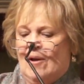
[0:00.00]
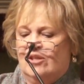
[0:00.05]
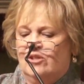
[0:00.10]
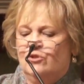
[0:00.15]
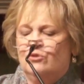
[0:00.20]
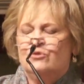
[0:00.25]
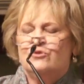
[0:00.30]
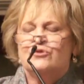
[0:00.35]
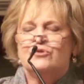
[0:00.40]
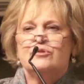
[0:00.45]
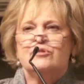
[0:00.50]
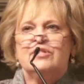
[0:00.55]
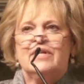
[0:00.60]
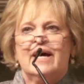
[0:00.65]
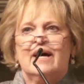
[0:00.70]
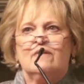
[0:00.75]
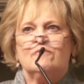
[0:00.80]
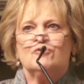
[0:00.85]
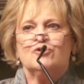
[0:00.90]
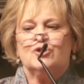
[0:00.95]
New Trier
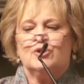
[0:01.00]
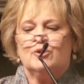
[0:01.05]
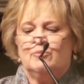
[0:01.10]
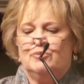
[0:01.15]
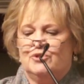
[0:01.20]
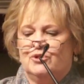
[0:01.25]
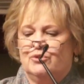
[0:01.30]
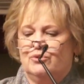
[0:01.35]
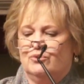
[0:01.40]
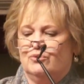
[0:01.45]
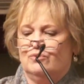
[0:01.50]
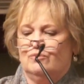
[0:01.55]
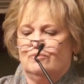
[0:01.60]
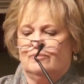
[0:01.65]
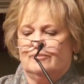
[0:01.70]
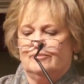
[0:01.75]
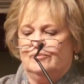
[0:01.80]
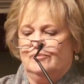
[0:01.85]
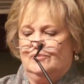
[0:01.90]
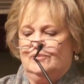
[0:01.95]
Township too
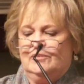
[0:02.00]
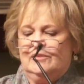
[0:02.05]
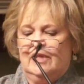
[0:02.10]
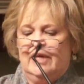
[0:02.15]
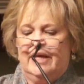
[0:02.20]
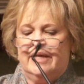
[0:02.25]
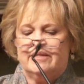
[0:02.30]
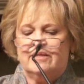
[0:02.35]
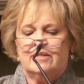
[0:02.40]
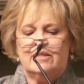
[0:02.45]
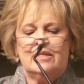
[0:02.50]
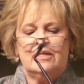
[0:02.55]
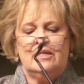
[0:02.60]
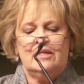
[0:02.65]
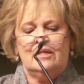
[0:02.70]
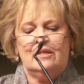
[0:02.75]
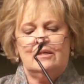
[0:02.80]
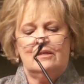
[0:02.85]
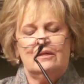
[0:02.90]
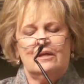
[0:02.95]
has
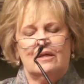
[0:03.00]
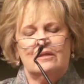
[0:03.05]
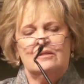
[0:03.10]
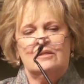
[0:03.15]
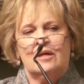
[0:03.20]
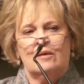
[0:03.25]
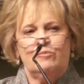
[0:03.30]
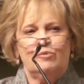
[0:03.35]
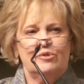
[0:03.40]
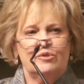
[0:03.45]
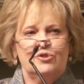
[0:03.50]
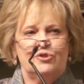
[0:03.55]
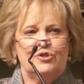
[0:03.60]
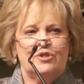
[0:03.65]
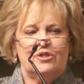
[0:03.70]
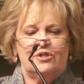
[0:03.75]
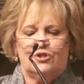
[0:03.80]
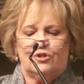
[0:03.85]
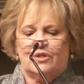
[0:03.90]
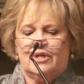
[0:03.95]
seen a
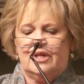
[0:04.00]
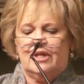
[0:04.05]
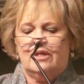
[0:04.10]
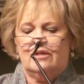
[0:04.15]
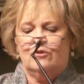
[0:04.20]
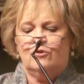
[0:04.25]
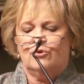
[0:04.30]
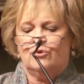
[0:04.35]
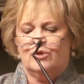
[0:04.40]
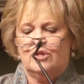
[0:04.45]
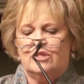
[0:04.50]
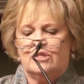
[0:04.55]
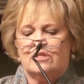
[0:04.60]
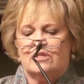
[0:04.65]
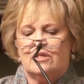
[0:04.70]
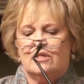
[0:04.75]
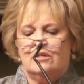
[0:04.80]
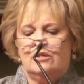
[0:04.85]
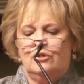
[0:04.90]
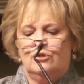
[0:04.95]
double-digit
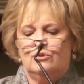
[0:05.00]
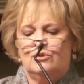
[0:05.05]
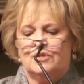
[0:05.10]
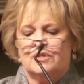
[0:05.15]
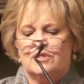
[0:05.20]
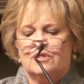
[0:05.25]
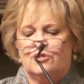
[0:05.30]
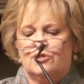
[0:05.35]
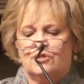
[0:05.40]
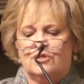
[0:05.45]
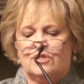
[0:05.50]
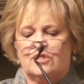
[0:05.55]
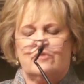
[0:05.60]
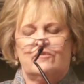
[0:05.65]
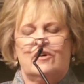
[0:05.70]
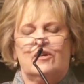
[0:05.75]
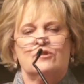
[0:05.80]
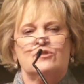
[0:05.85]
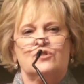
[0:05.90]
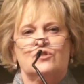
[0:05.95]
increase in usages of
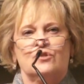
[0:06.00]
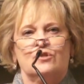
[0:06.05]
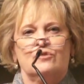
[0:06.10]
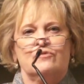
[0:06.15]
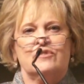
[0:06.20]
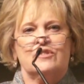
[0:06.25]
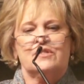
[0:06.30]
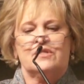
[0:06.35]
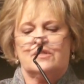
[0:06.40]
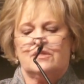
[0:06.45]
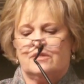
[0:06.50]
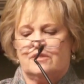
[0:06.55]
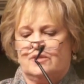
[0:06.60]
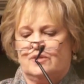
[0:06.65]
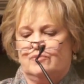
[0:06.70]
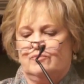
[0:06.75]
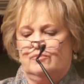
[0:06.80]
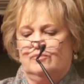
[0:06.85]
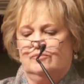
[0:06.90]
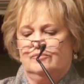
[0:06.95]
our
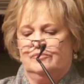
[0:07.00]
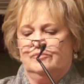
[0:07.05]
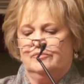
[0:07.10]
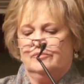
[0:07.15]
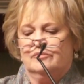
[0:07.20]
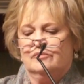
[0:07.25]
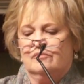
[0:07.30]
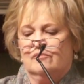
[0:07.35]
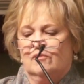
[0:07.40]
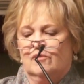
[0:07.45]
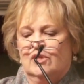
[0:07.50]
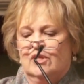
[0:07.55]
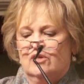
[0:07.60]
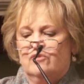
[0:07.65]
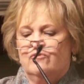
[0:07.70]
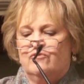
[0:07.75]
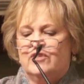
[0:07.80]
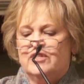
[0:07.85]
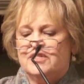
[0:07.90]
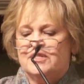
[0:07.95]
services.
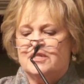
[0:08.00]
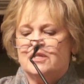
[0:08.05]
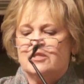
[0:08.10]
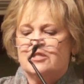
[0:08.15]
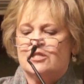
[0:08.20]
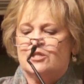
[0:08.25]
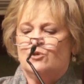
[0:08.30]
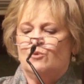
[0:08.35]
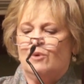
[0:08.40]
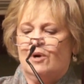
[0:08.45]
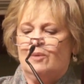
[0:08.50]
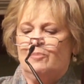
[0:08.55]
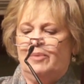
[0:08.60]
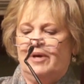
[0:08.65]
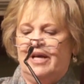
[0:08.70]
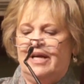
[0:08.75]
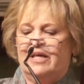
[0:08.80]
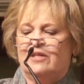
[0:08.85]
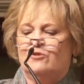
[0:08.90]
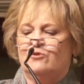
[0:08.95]
Visits to our
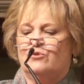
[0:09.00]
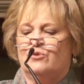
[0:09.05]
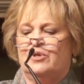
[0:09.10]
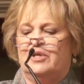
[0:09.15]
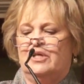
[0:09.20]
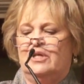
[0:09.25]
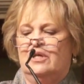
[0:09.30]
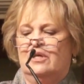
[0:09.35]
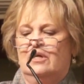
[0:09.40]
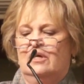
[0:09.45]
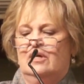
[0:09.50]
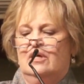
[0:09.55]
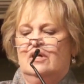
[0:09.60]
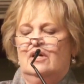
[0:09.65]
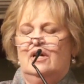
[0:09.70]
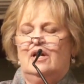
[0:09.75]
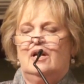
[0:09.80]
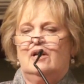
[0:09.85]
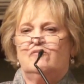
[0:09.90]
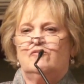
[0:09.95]
pantry
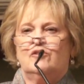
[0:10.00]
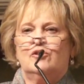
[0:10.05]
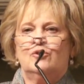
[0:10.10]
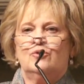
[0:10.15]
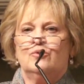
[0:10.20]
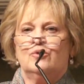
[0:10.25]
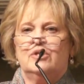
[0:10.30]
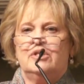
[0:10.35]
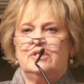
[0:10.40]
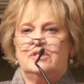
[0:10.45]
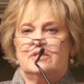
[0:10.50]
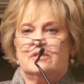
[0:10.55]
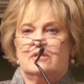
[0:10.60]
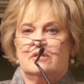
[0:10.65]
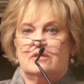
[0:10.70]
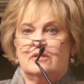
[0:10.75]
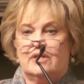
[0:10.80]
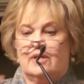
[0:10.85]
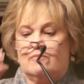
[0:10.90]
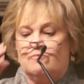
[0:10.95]
have increased
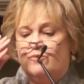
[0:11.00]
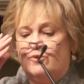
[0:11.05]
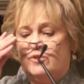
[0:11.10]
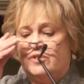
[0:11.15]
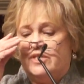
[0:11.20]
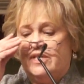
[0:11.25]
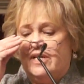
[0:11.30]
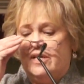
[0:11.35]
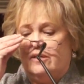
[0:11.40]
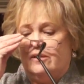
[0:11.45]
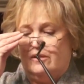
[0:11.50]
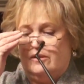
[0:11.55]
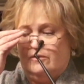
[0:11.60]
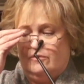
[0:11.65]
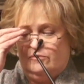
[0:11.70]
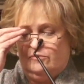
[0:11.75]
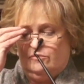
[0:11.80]
10%.